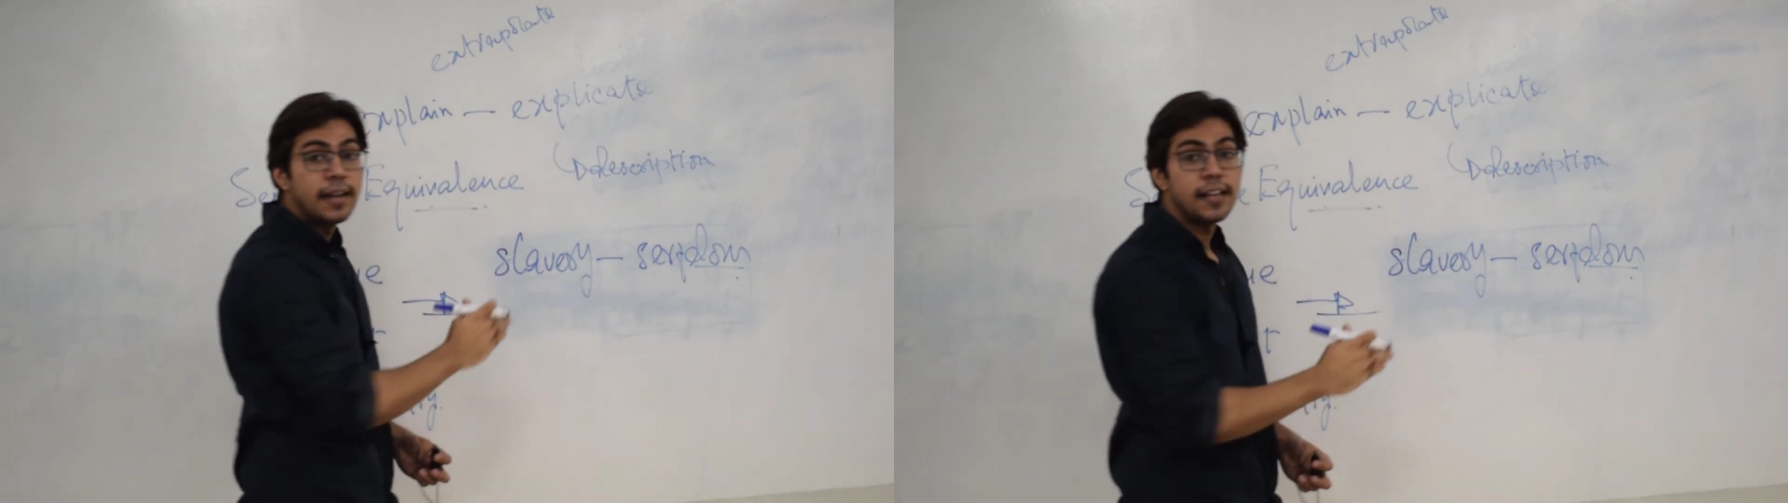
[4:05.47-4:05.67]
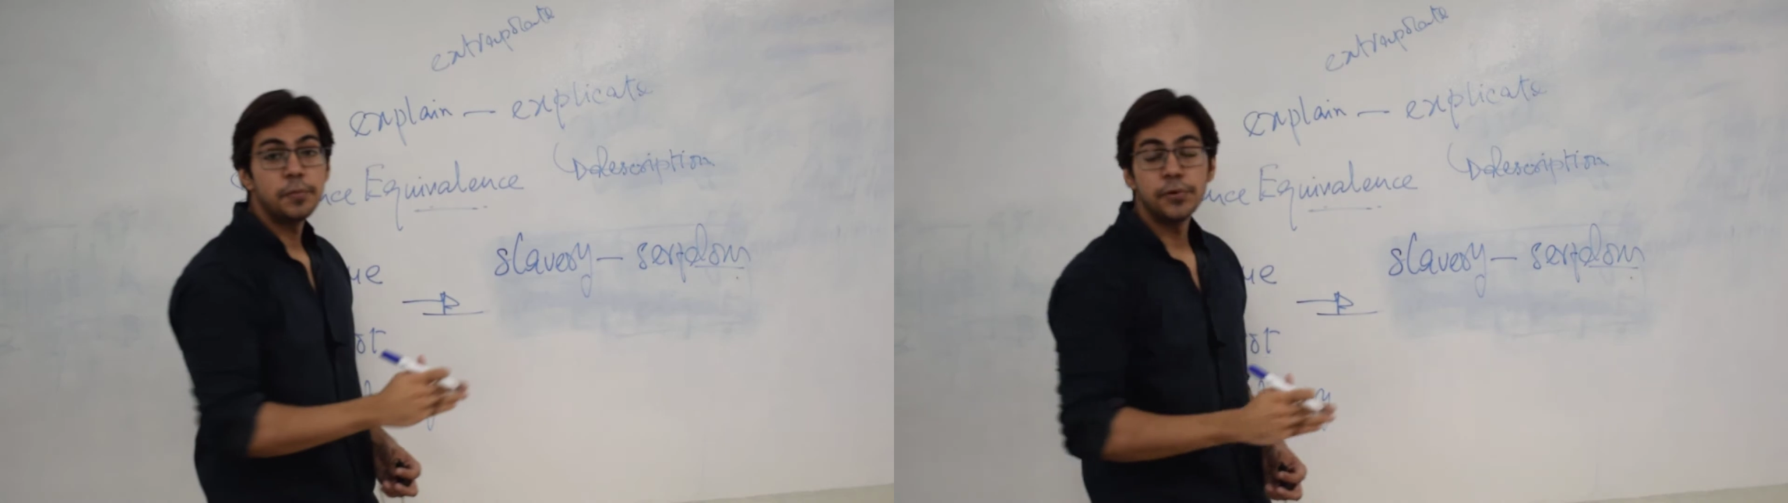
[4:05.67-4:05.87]

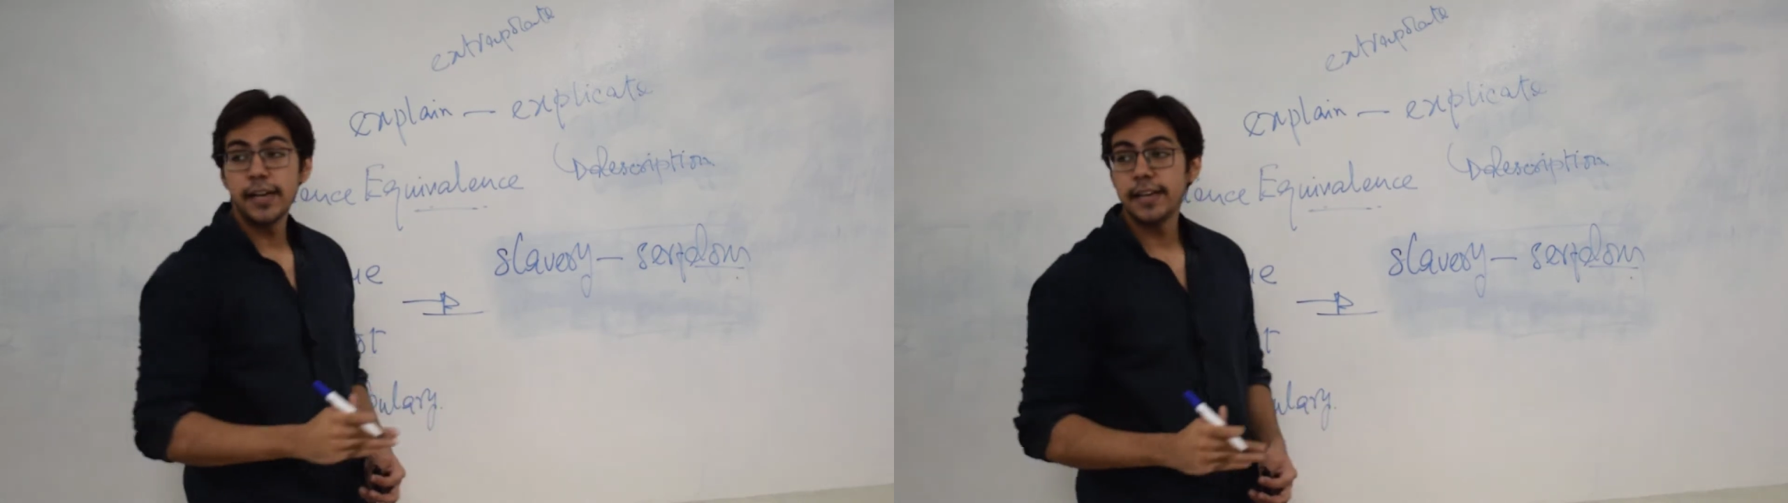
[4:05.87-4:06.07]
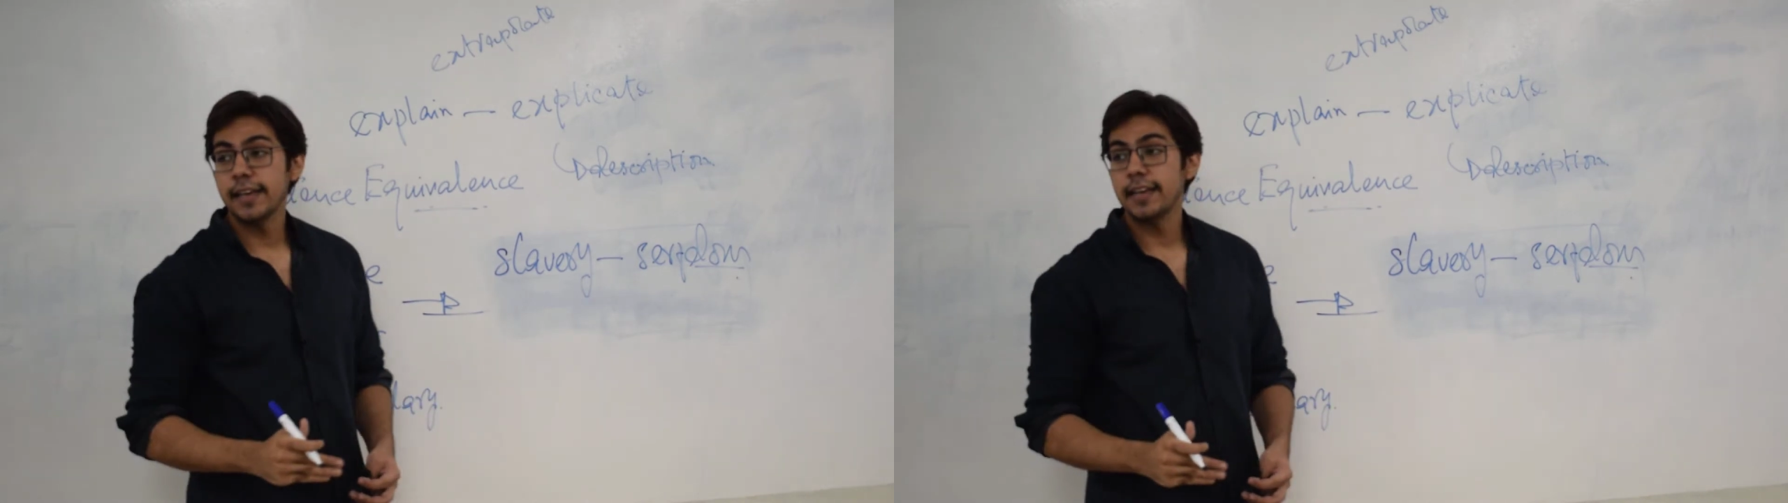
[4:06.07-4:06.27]
And the
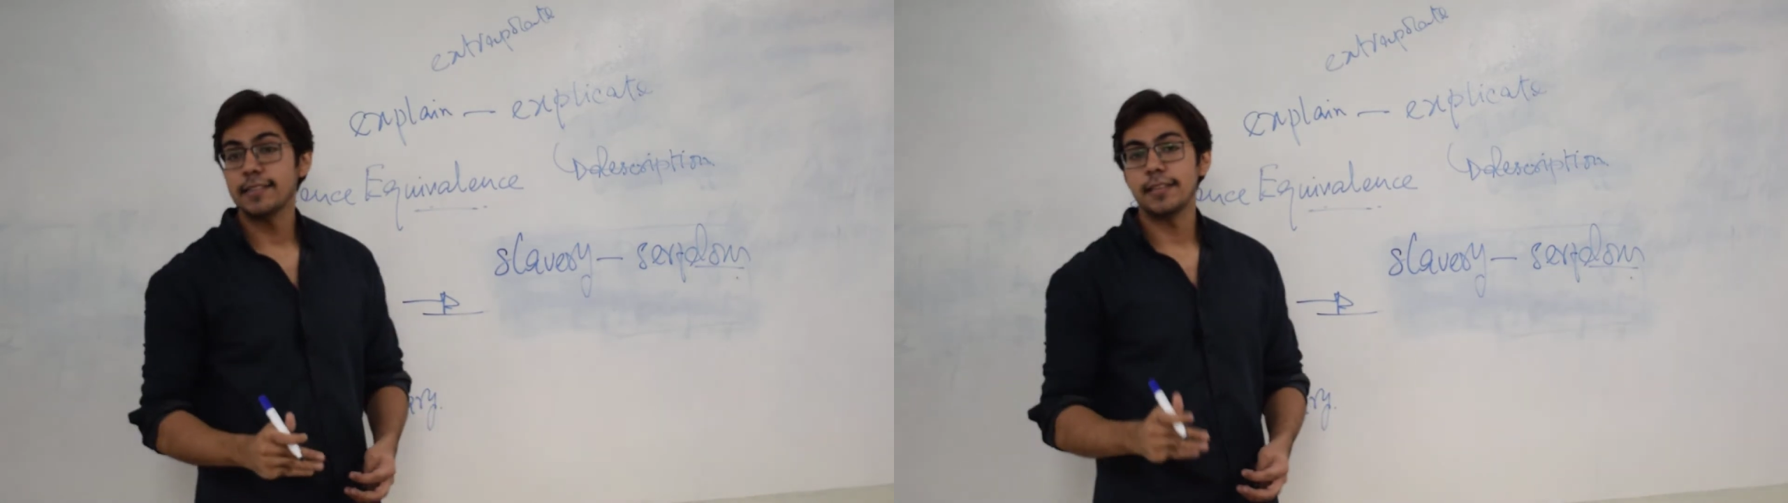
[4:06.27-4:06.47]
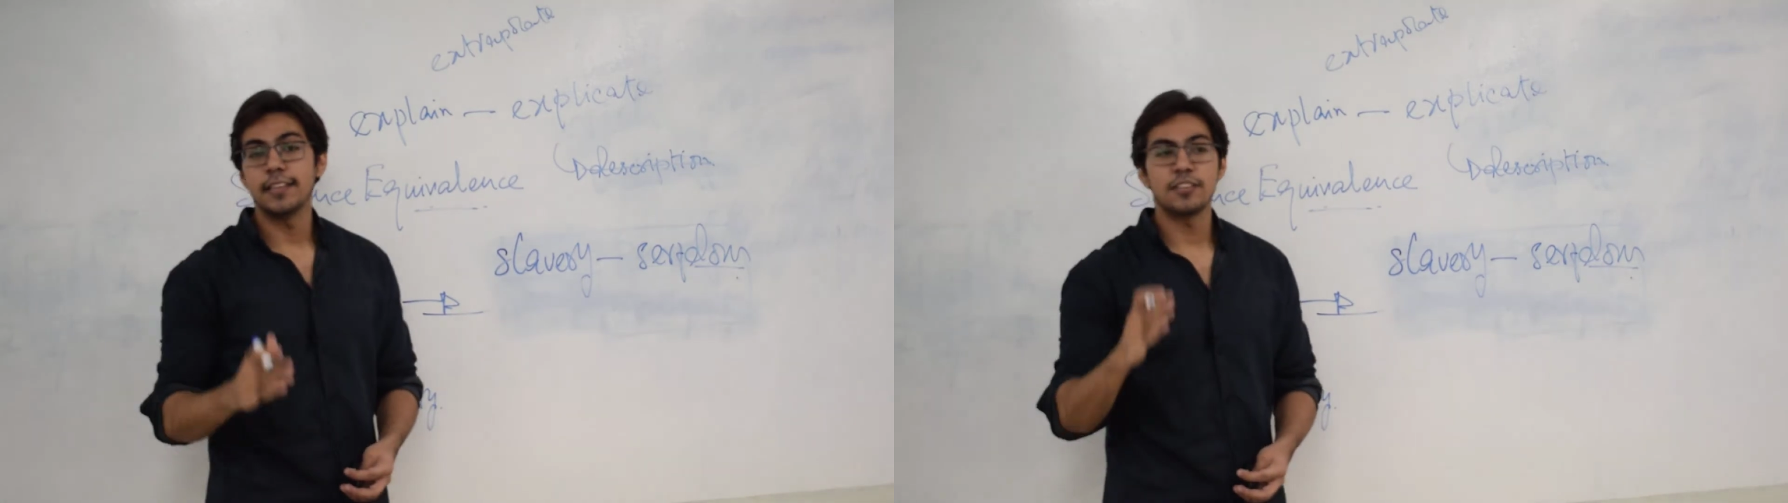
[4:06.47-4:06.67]
point
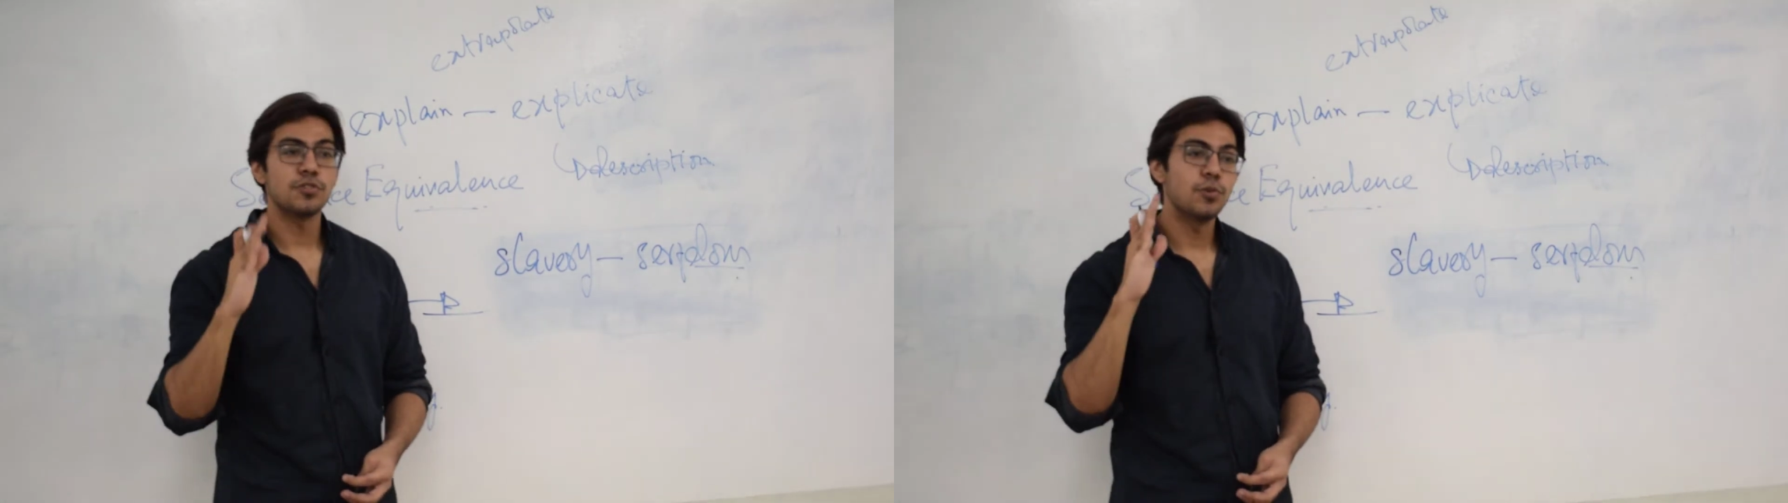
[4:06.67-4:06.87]
is, this is